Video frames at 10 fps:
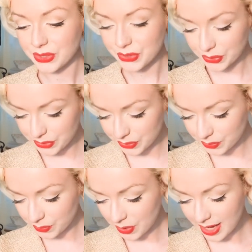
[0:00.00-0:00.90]

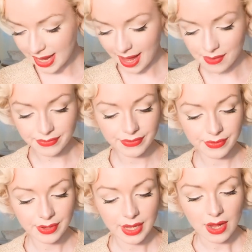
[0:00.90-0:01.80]
So what I have,
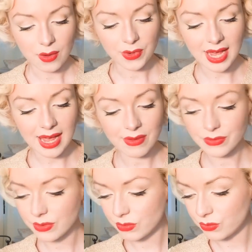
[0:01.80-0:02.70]
we
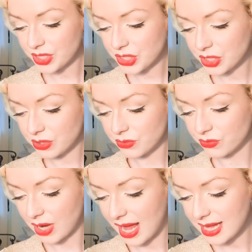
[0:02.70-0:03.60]
have Rich Girl
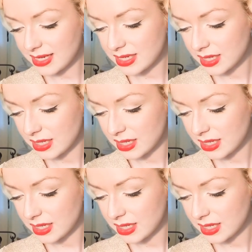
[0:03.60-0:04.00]
Red.